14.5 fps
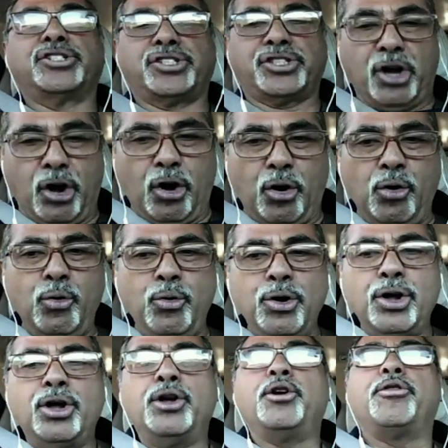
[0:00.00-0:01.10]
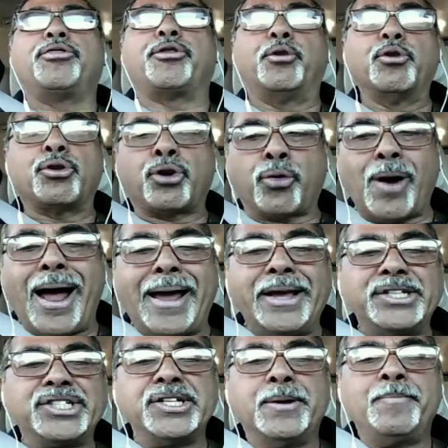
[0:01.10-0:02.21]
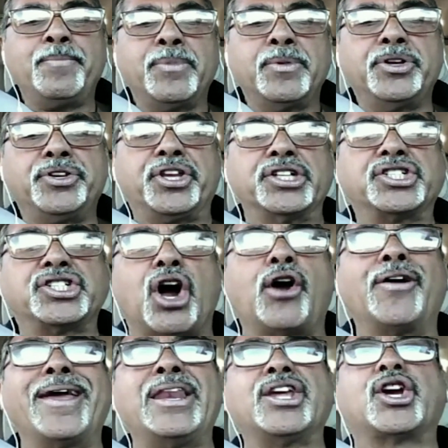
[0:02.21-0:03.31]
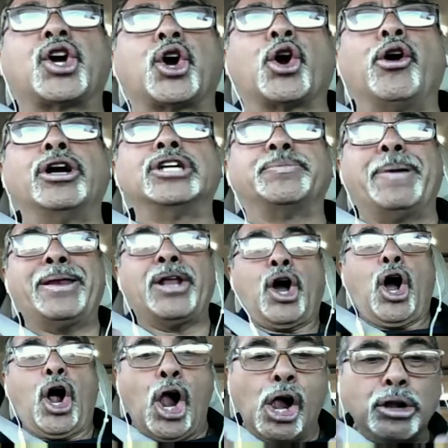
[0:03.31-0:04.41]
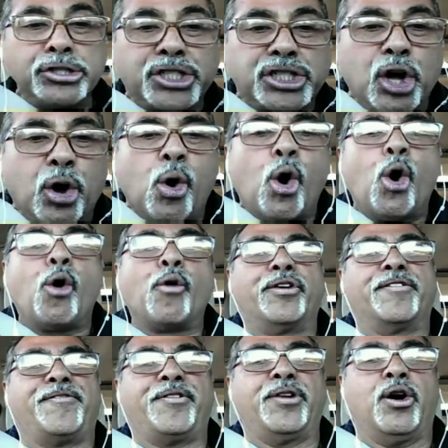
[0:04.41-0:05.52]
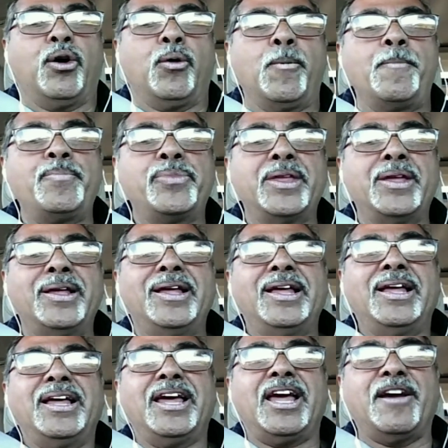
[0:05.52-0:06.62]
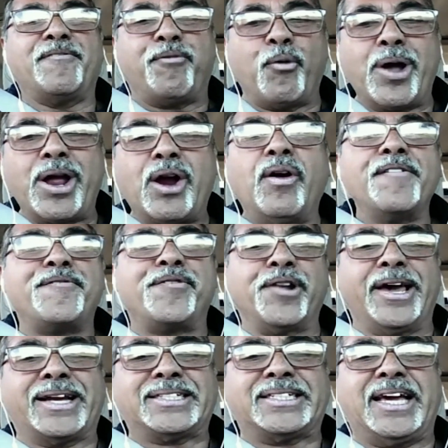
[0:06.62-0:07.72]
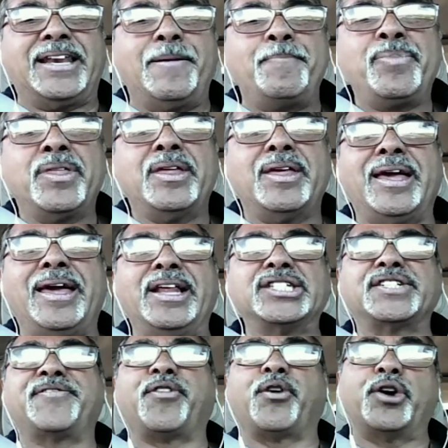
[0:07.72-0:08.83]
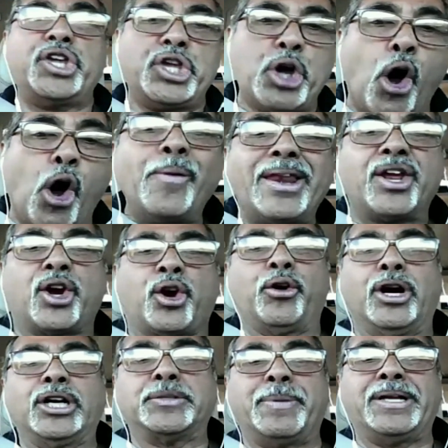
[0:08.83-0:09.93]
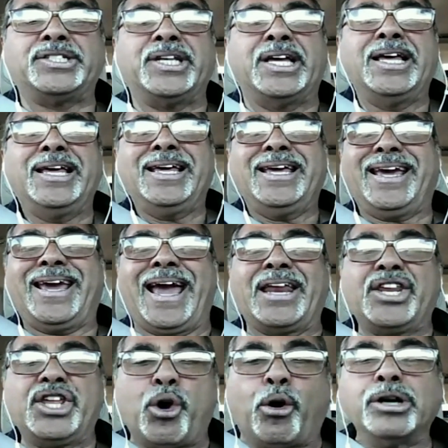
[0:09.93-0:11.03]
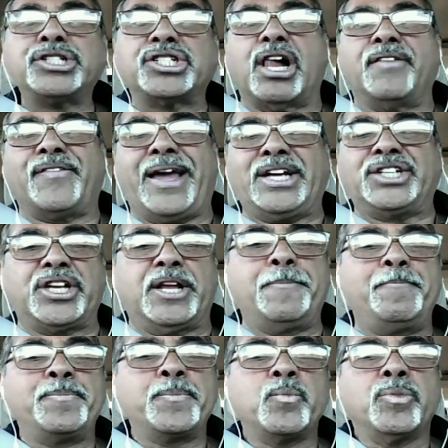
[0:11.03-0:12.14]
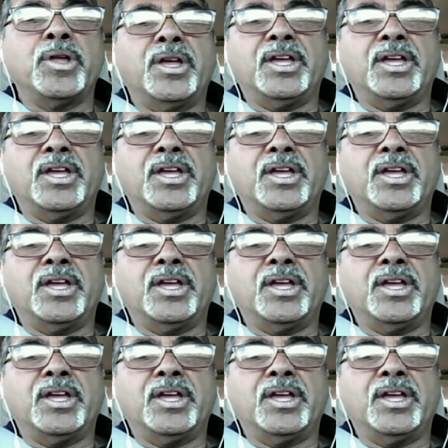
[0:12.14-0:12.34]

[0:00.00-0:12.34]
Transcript: so through Christ does our encouragement also overflow. If we are afflicted, it is for your encouragement and your salvation.